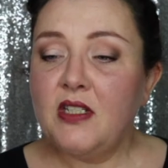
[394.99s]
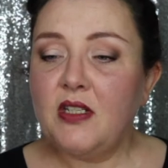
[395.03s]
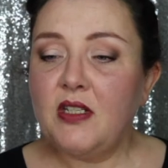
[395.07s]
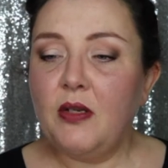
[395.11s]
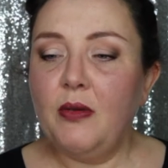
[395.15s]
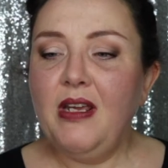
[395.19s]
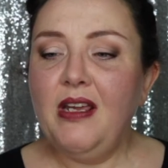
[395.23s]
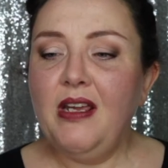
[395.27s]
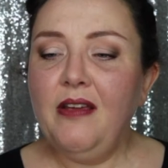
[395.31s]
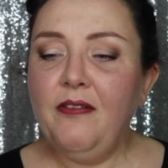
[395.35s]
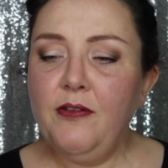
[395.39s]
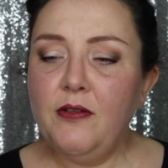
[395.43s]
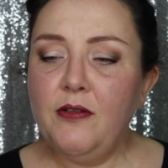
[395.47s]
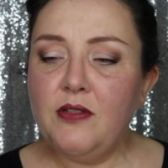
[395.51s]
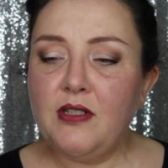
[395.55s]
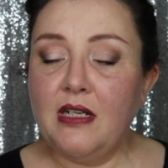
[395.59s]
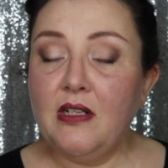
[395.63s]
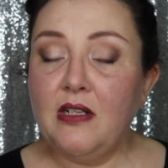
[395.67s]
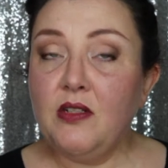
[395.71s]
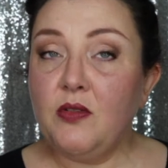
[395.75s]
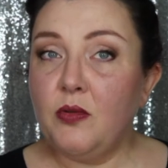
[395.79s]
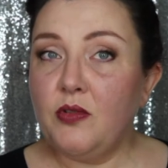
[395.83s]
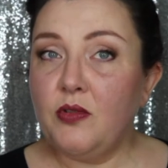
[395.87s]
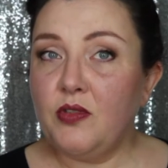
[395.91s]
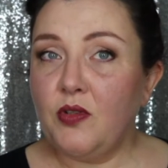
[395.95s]
So if you
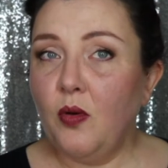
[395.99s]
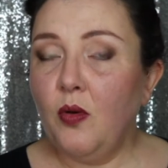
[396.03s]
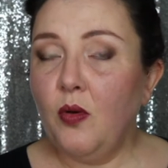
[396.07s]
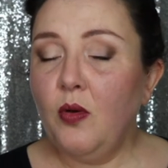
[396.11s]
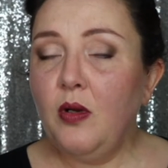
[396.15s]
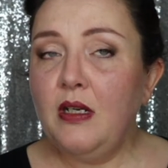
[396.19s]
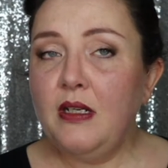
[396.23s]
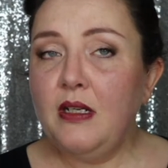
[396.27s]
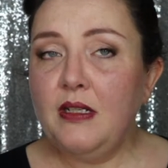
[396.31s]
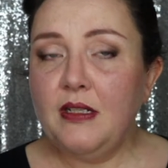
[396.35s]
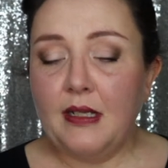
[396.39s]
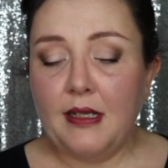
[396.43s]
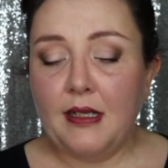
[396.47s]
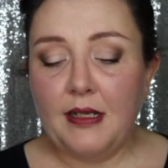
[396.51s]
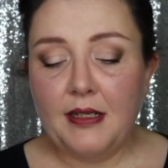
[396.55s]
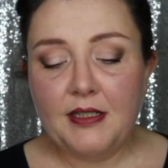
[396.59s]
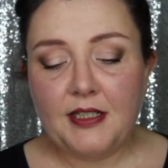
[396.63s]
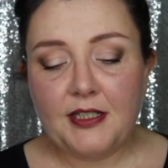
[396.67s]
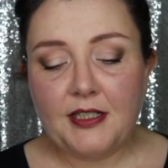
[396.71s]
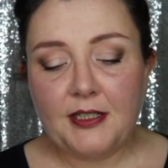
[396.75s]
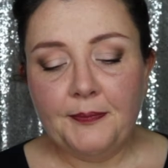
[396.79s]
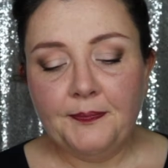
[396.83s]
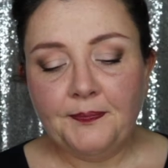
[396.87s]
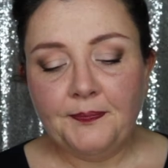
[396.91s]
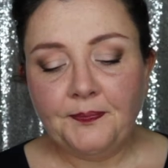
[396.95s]
tend towards
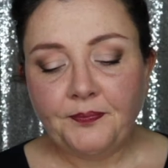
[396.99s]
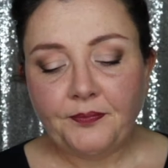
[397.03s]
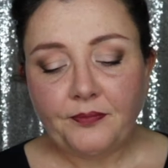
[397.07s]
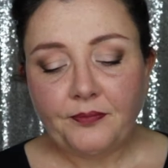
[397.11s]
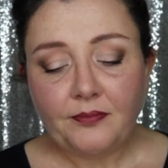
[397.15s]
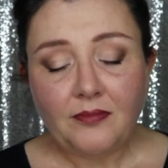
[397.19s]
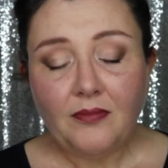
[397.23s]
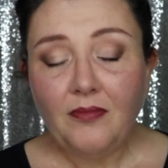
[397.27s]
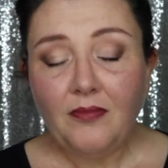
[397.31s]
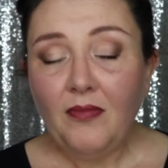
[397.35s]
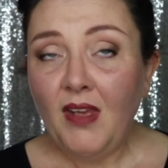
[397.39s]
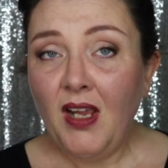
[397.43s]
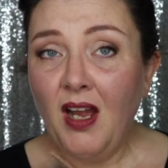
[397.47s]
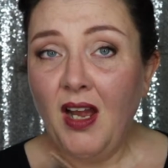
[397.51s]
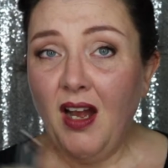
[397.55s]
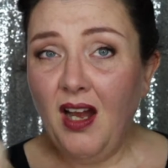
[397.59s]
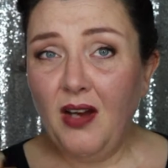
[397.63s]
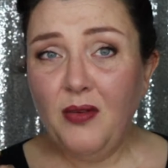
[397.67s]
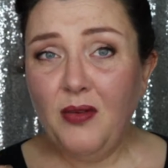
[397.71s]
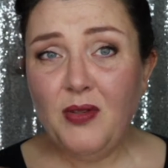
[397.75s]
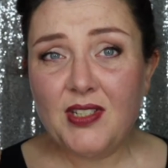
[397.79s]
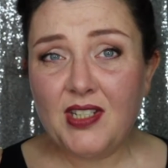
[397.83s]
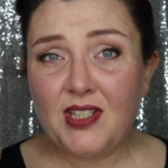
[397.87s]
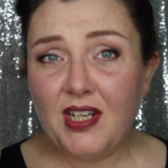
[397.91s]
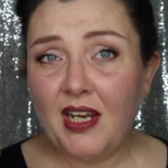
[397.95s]
oiliness,
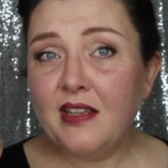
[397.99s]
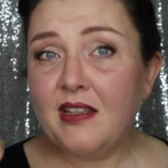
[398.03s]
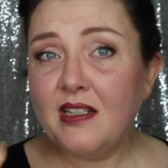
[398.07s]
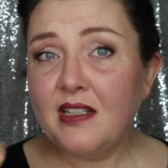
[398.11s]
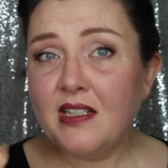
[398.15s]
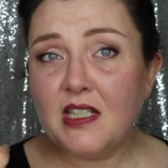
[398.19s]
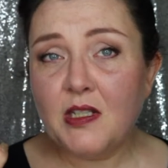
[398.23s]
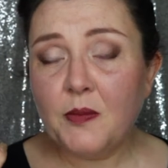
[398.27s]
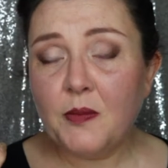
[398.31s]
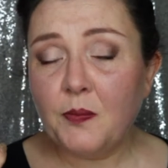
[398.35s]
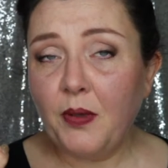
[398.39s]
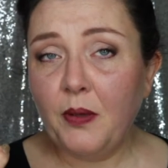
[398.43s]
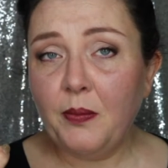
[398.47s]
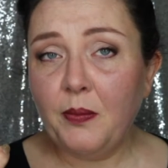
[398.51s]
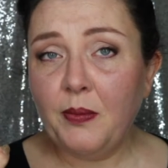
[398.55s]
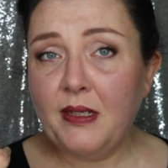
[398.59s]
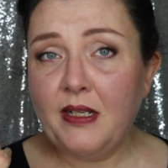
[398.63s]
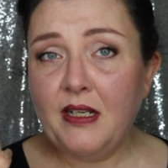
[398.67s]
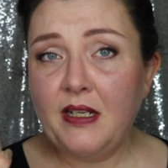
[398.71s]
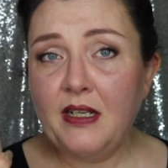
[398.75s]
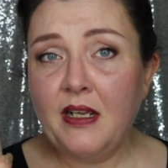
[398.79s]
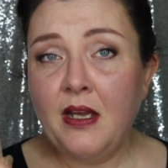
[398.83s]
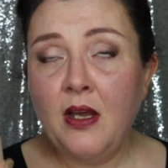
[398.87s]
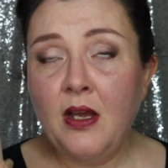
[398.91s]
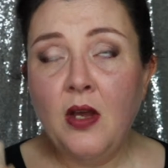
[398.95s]
I would say this is
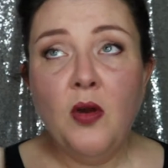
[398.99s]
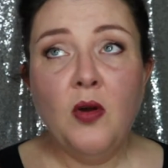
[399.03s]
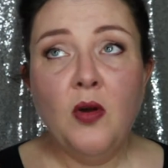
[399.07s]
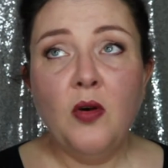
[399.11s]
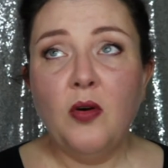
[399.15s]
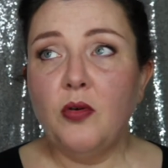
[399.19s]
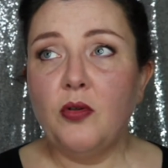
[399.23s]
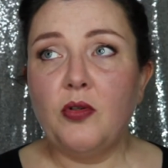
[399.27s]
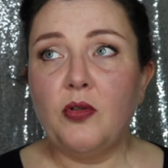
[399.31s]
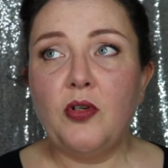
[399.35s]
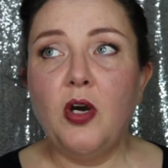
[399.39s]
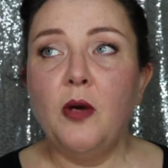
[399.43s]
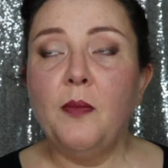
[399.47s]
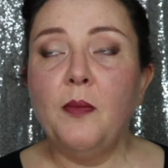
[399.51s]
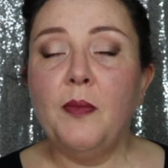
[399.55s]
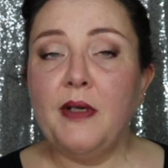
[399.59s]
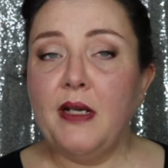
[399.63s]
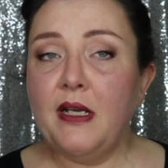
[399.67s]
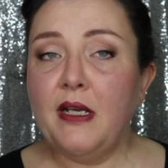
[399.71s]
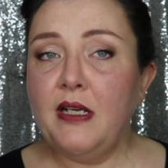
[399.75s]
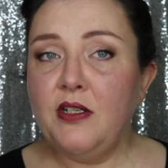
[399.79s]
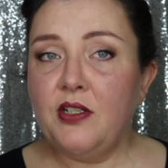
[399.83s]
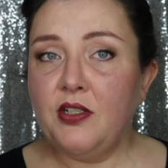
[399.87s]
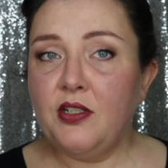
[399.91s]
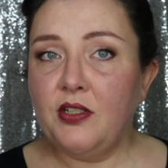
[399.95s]
probably, or
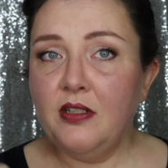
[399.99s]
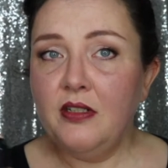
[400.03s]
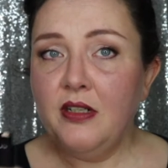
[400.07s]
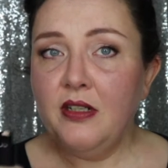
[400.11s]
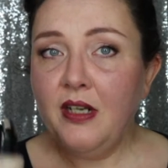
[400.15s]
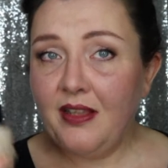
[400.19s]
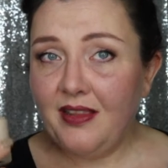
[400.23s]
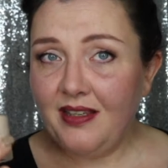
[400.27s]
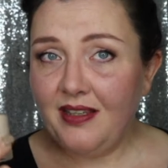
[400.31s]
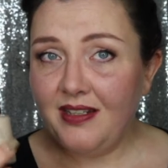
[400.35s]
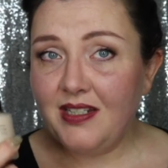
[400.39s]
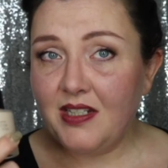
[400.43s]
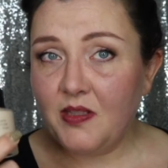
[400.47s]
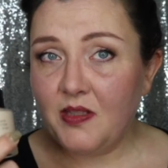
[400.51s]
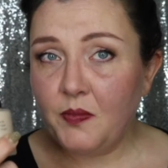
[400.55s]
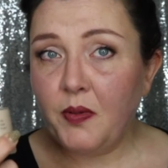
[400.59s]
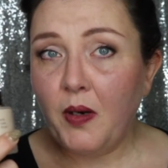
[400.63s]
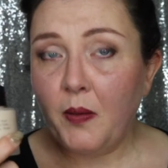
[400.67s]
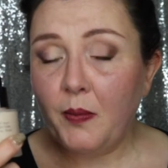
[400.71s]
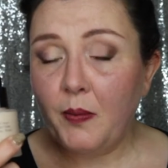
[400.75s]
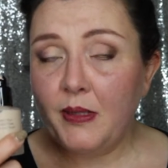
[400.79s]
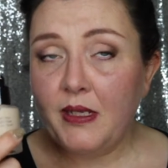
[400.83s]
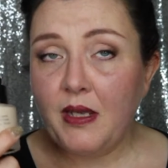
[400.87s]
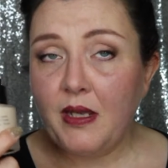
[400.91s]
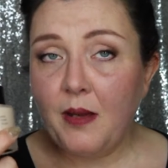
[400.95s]
combination, this is
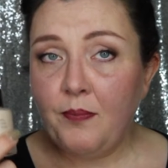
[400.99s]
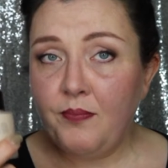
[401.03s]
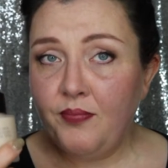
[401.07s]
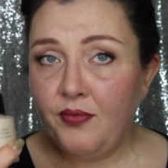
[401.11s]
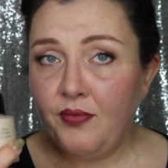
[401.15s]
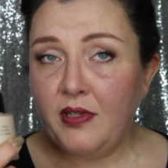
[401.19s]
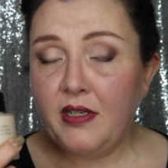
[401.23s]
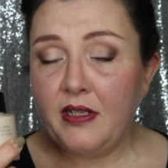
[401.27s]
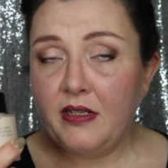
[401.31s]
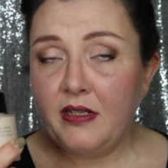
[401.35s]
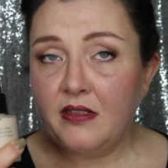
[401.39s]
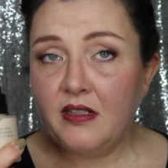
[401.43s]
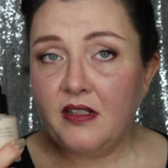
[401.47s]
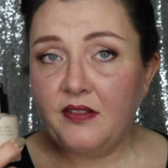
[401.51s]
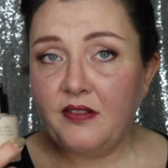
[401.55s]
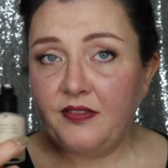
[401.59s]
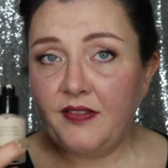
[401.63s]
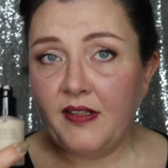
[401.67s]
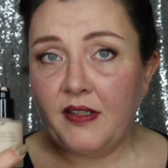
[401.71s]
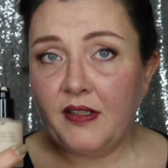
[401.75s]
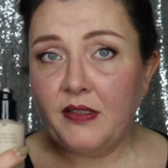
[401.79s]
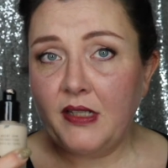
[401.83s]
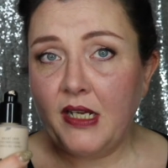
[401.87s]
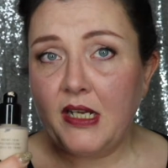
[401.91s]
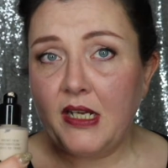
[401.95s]
probably a brilliant
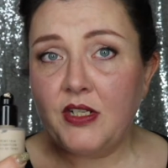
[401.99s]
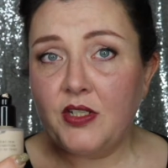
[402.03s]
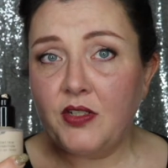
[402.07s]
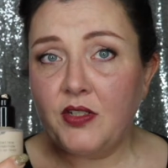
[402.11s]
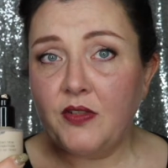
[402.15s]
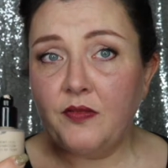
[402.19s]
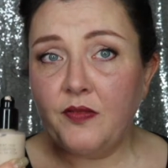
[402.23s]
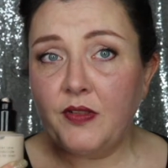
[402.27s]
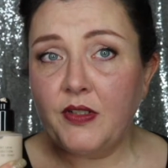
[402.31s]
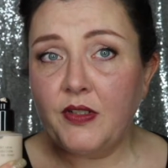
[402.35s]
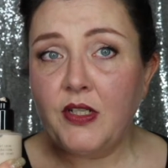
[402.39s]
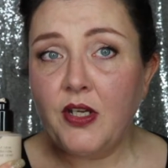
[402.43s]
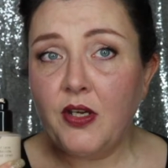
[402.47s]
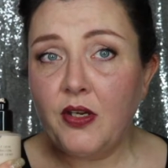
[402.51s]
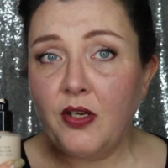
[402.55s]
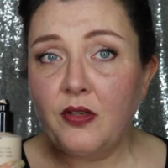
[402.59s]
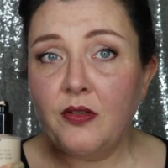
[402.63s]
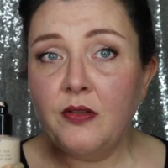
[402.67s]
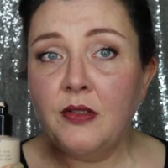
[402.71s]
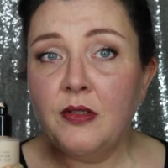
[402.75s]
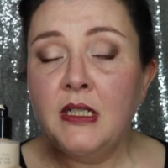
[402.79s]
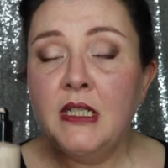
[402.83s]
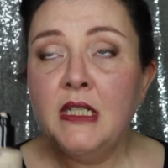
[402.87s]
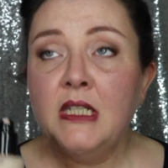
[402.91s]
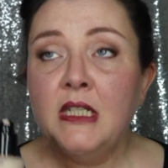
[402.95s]
foundation for
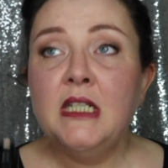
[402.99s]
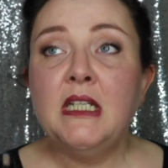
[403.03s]
you.